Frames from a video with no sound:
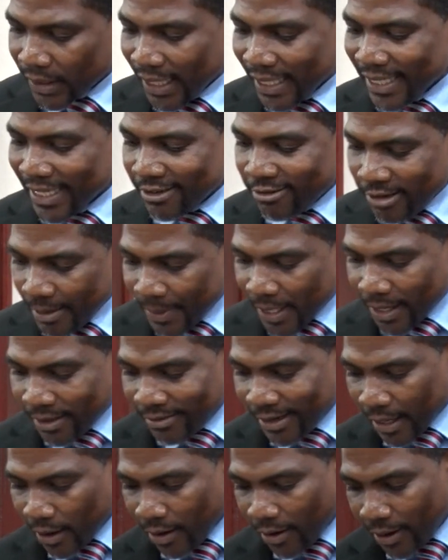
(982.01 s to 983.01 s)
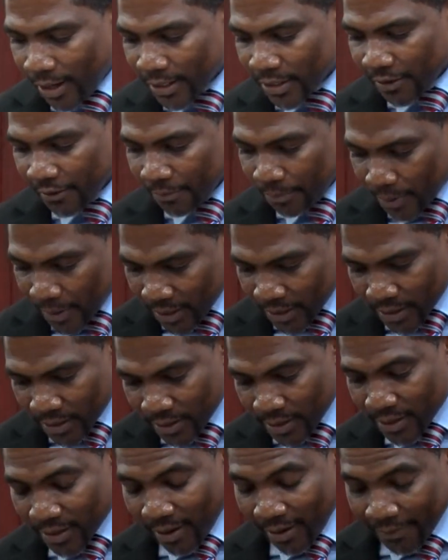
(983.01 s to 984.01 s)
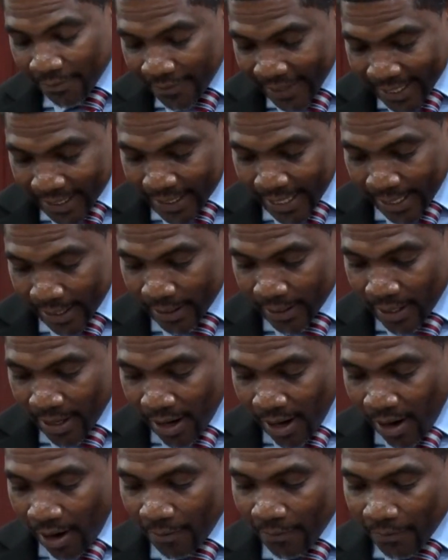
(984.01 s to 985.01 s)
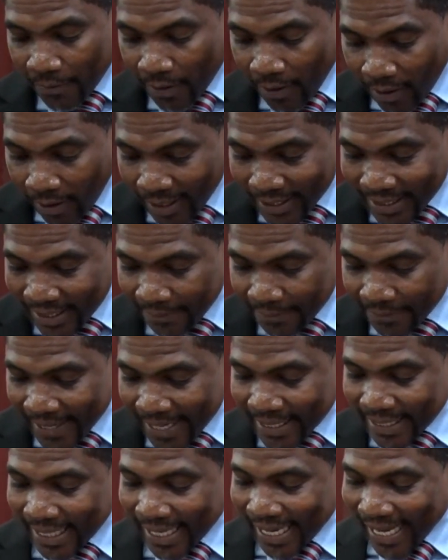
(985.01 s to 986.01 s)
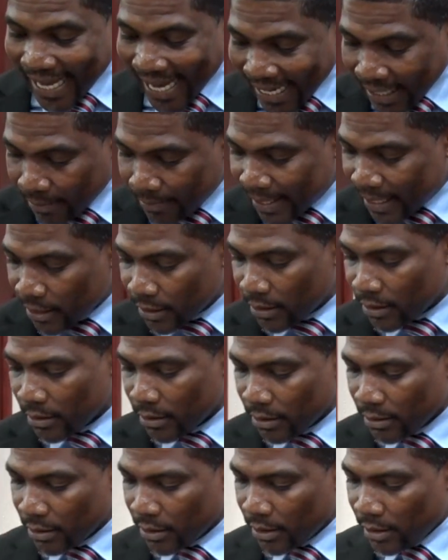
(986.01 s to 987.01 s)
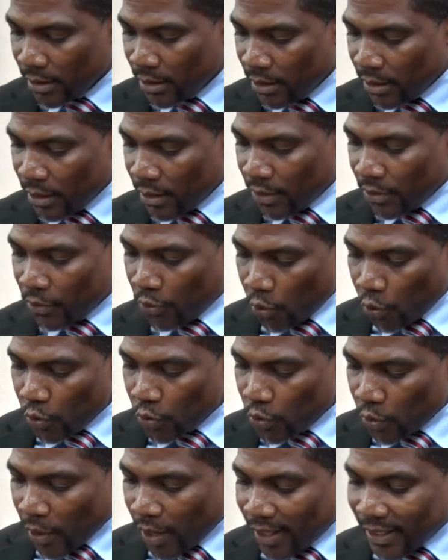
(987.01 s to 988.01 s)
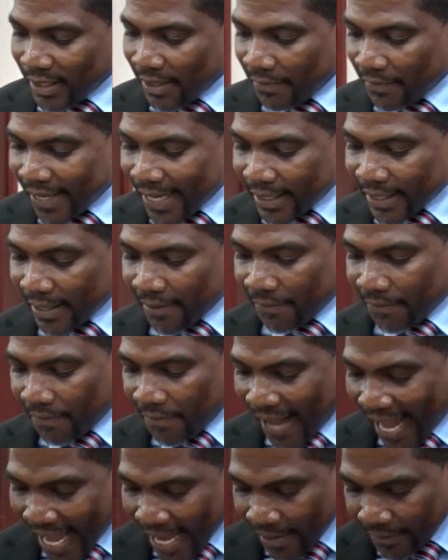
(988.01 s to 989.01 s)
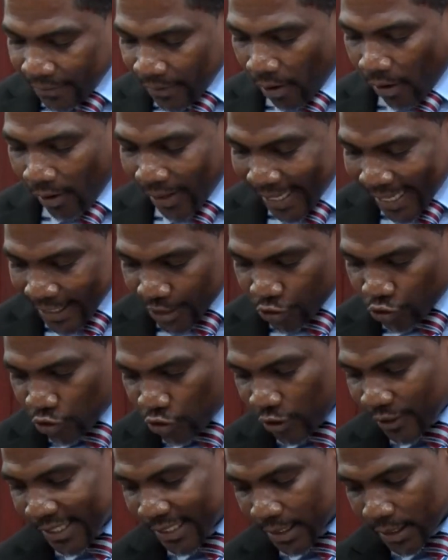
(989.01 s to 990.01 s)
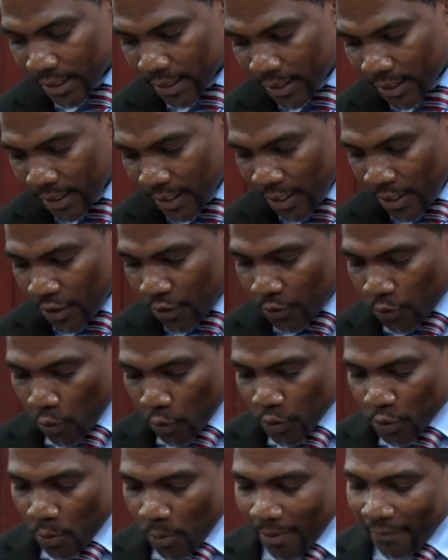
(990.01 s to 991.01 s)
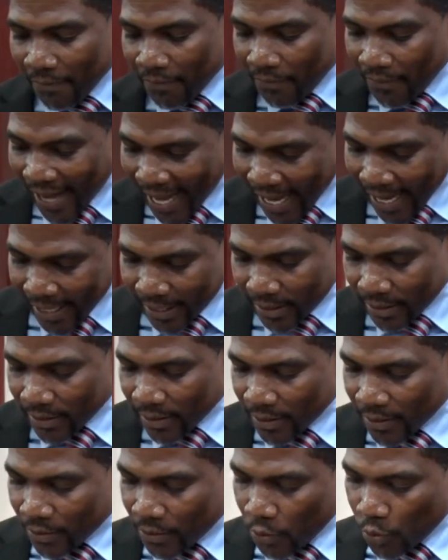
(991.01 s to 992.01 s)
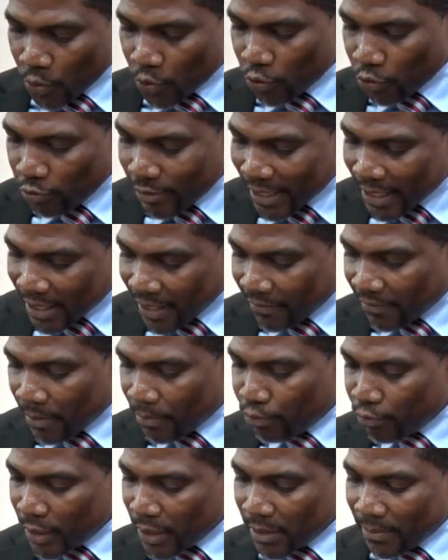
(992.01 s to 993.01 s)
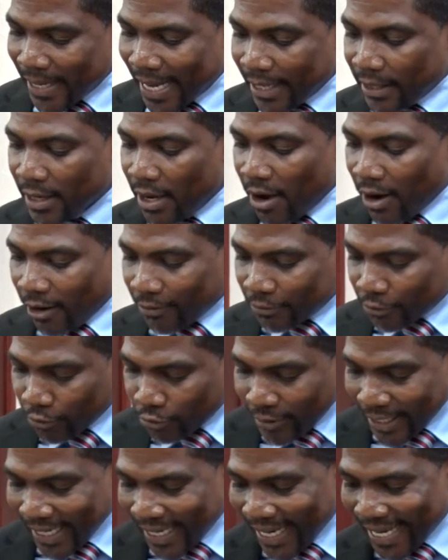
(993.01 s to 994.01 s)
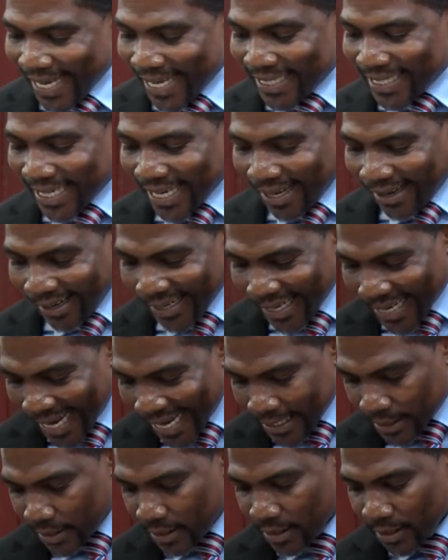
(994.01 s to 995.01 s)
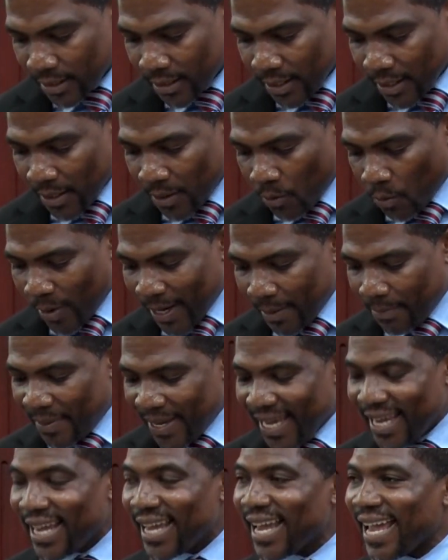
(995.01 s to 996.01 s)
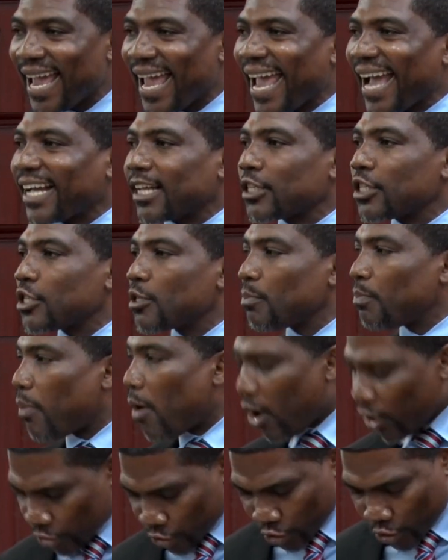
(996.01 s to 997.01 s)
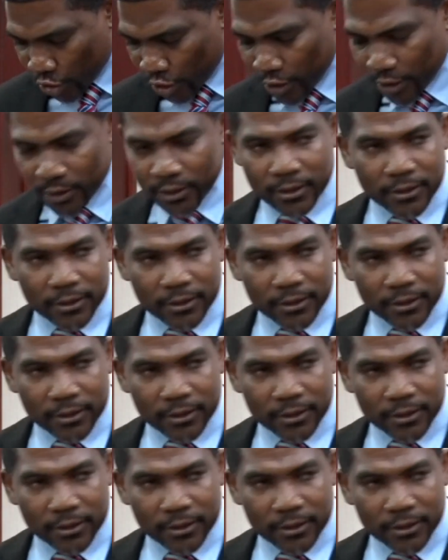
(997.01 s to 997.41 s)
the criminal records of persons convicted of cultivating cannabis, those who cultivated 5 or less trees, those who were fined, those who receive imprisonment of 3 years or less, will be expunged.